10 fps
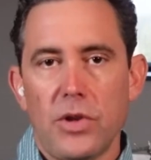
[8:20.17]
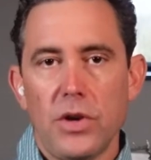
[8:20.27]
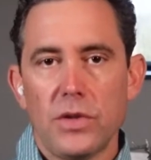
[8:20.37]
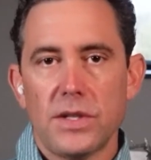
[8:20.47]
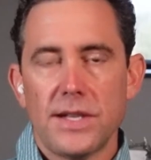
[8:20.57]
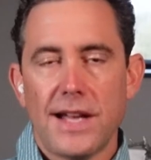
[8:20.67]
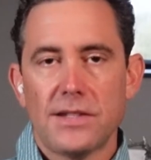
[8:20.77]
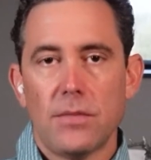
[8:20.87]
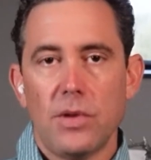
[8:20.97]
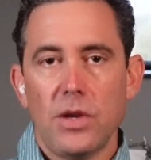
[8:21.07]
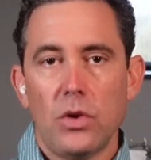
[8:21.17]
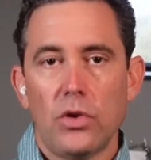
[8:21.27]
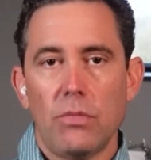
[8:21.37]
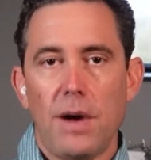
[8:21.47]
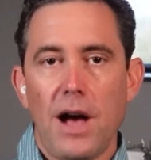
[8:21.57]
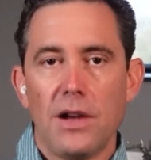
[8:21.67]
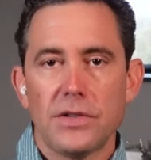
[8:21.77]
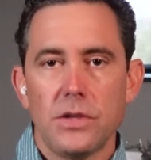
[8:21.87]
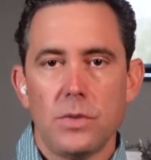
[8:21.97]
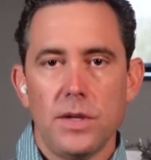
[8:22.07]
of those is that some of the older
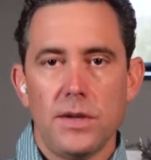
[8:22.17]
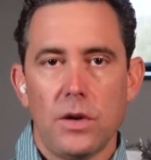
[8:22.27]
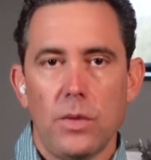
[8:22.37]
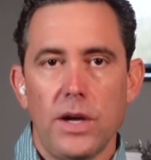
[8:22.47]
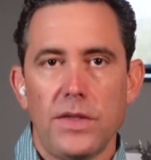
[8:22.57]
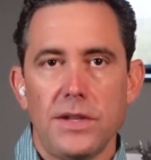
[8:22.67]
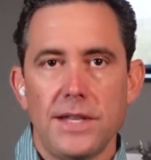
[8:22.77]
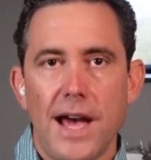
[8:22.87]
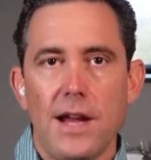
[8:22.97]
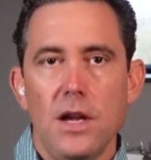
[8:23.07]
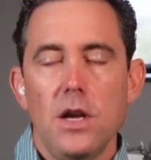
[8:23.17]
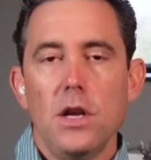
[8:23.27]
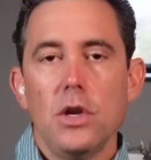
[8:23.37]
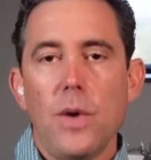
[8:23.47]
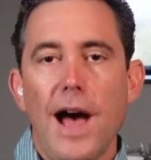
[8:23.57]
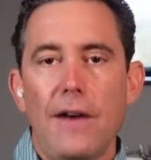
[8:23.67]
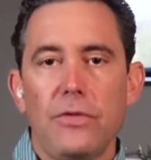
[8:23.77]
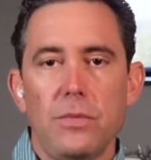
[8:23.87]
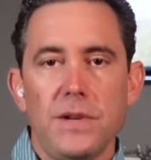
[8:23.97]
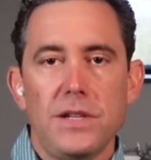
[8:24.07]
policies we deal with is that you have
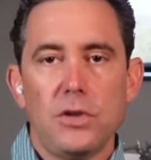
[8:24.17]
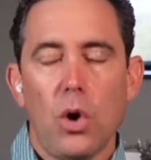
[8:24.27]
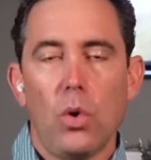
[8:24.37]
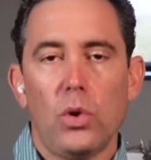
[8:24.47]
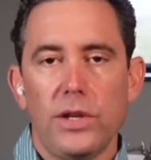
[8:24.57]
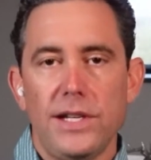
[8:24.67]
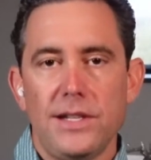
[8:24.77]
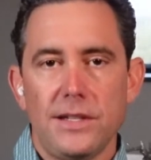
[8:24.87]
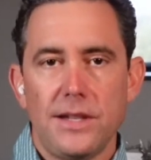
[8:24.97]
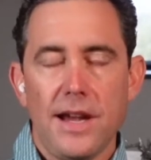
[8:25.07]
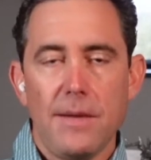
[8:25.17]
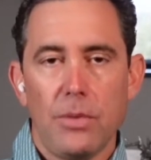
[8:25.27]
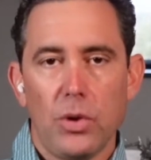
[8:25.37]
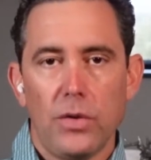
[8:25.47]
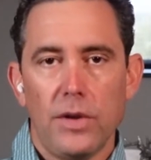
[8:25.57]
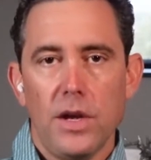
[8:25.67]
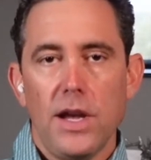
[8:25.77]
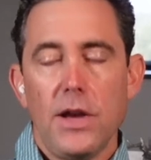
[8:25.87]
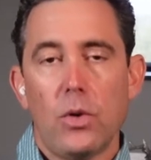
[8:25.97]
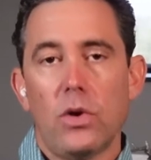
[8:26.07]
to be totally disabled
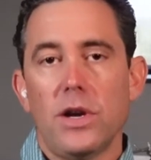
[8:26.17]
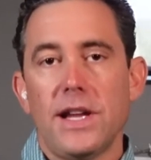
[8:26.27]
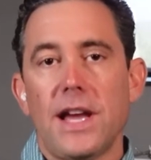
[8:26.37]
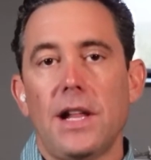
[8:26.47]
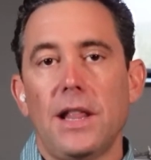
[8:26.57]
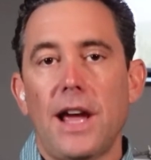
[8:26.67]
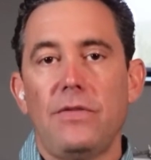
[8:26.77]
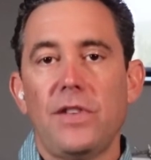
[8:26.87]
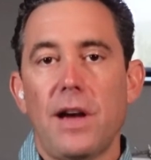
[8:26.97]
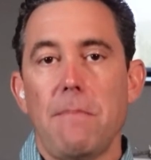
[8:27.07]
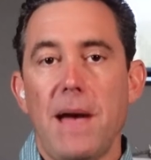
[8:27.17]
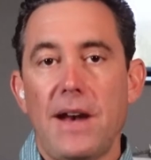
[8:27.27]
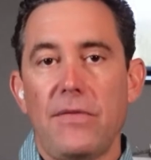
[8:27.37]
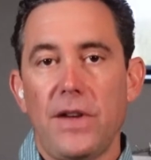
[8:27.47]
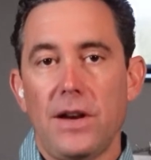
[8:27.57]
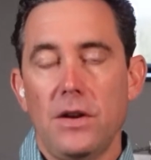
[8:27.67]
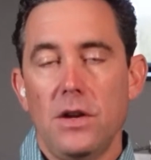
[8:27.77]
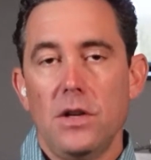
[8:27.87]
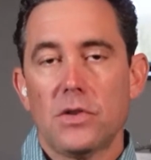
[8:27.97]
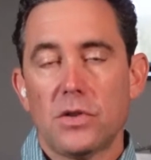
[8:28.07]
in order to get a lifetime benefit.
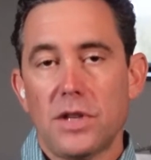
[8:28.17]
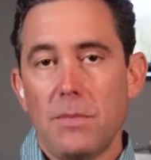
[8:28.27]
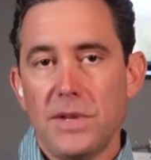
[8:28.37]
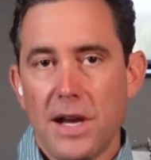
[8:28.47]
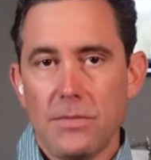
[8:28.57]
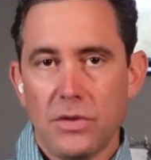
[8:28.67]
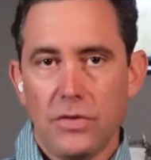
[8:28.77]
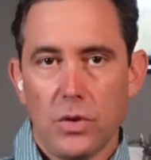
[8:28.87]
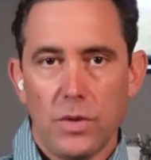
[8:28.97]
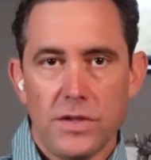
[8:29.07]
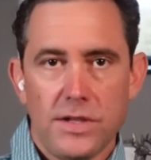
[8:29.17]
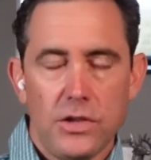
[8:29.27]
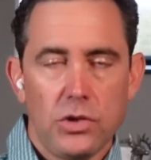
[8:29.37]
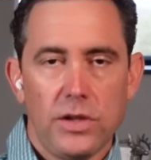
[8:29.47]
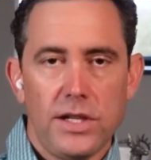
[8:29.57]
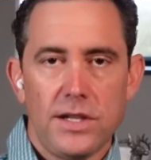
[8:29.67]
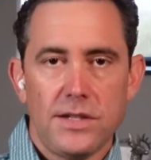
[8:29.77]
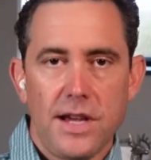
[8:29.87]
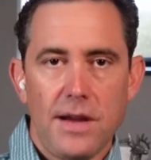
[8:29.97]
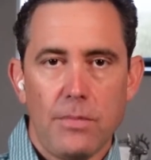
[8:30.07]
So sometimes if you're residually
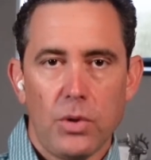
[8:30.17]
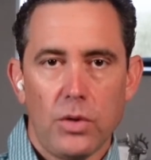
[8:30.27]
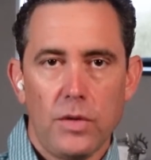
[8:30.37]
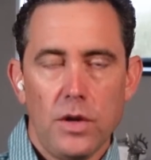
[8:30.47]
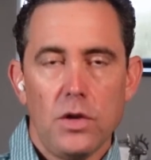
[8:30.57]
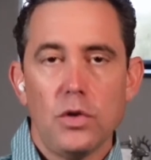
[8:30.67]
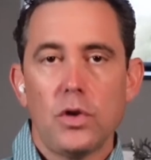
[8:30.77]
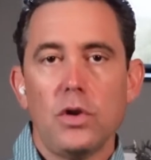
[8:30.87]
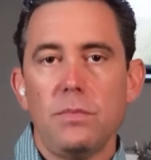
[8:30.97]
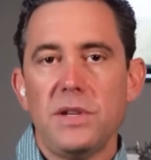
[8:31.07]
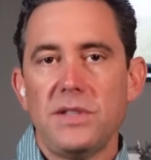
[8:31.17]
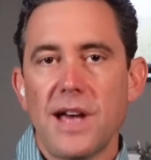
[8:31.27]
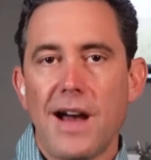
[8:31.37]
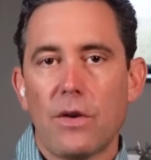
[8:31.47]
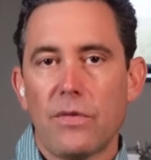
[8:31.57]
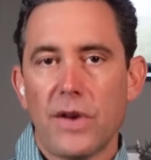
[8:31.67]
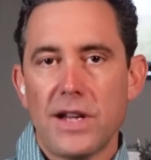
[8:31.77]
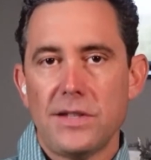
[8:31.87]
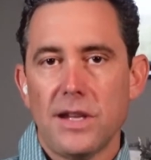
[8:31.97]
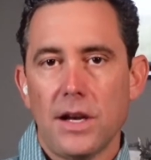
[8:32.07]
disabled, you could be
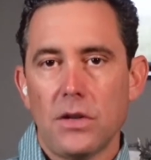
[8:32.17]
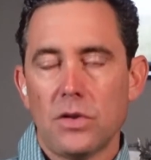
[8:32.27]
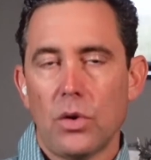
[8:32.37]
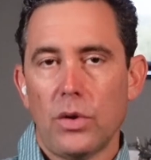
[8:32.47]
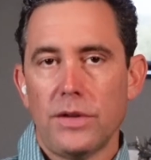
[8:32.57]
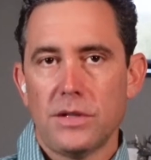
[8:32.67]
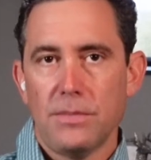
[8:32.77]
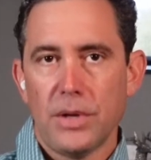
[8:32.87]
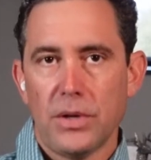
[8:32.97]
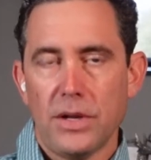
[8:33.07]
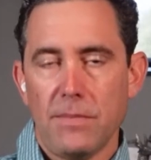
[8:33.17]
sacrificing a total disability